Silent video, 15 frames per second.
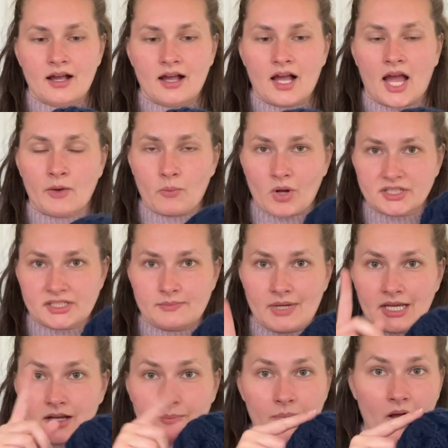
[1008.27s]
I want to
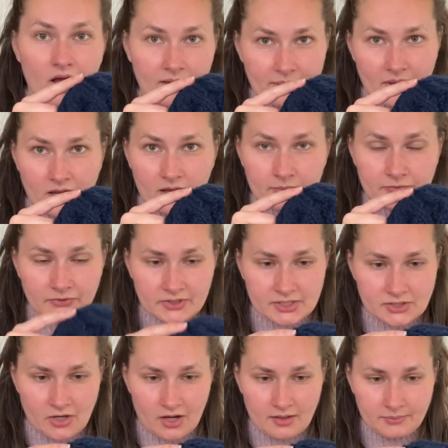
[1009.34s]
make a pom-pom for the
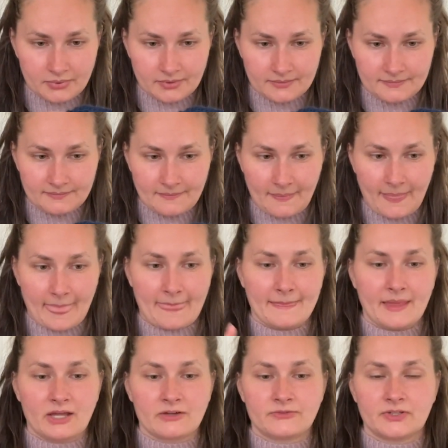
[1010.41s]
top.
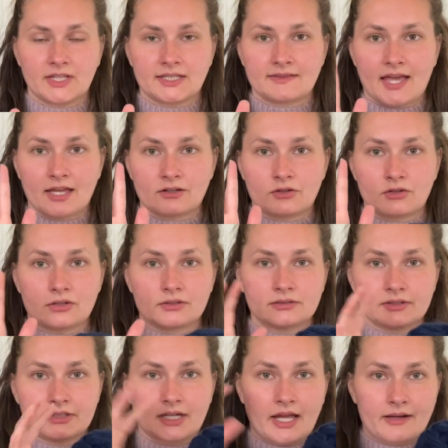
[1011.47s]
I feel like that'll
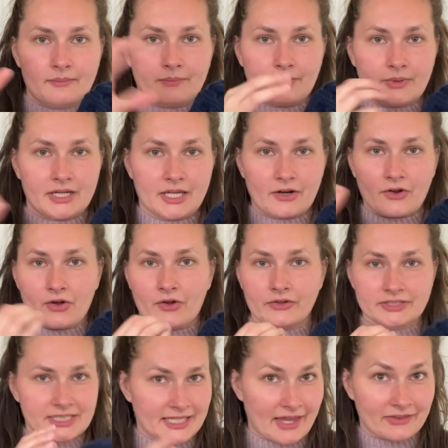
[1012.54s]
kind of bring it all
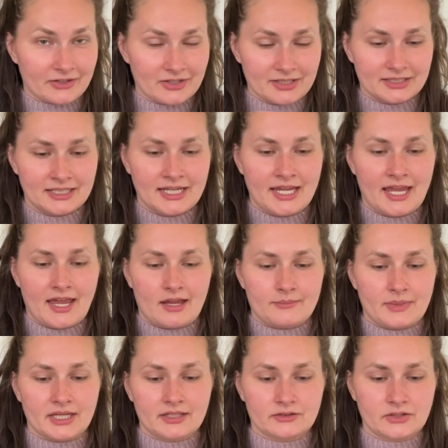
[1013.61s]
together and
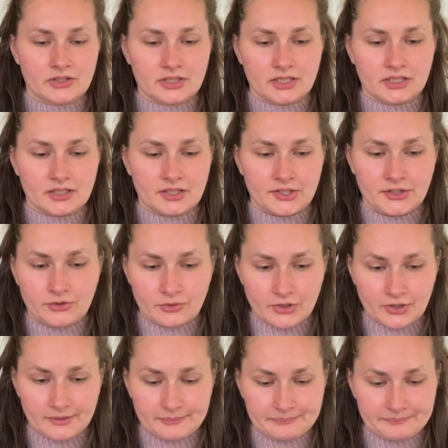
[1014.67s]
make it look
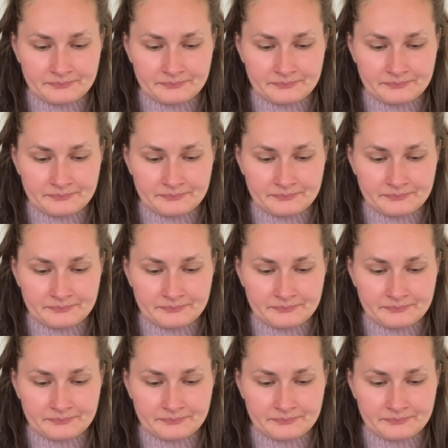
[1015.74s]
cuter.